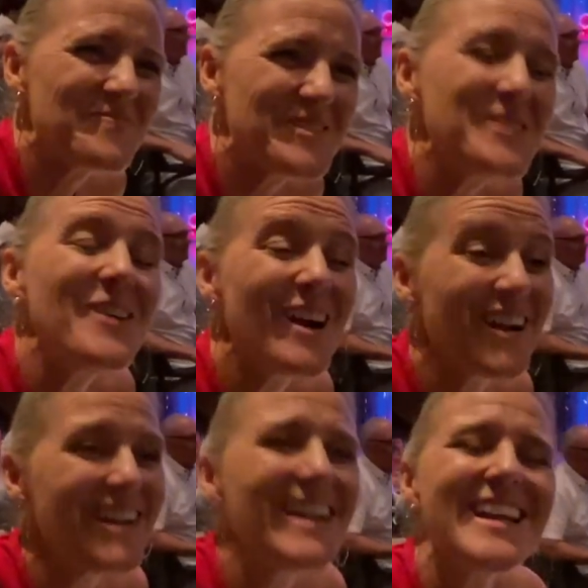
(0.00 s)
You are.
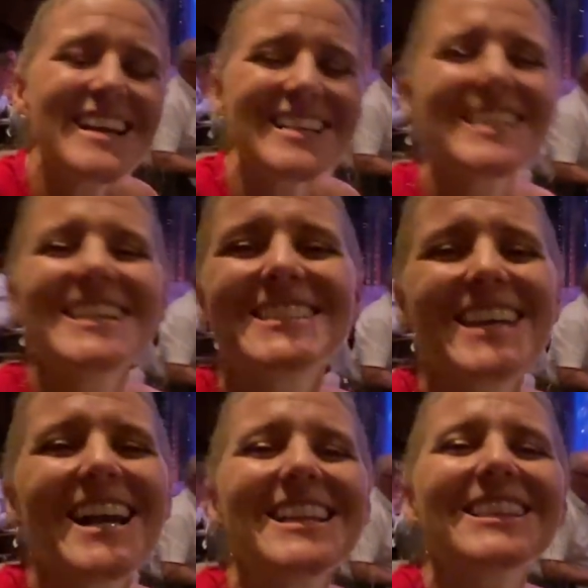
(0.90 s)
He said he
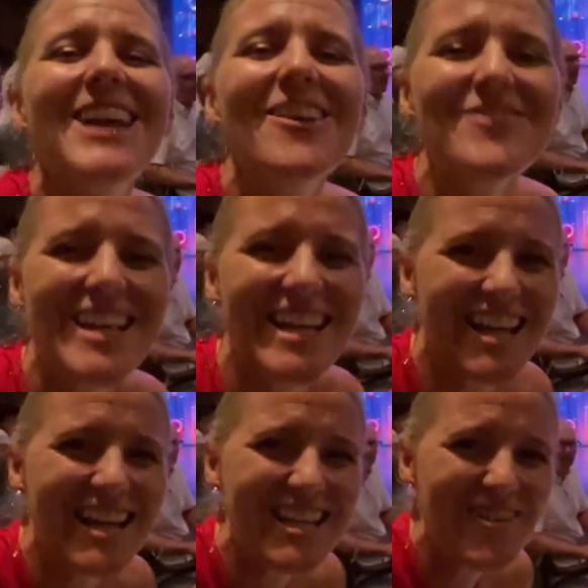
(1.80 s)
loved it. I
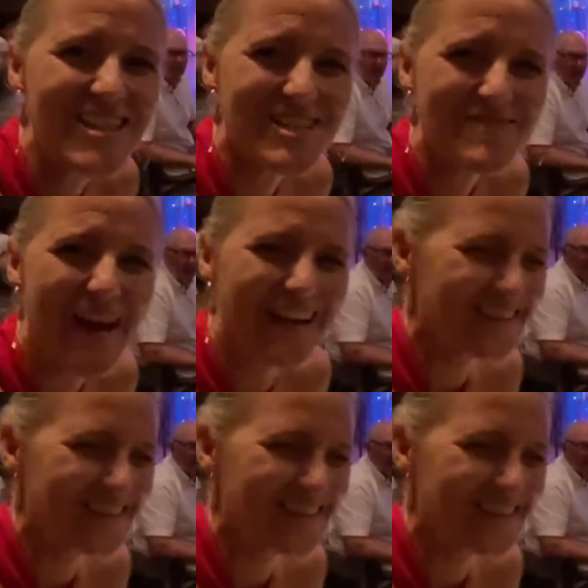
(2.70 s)
can't wait to come back.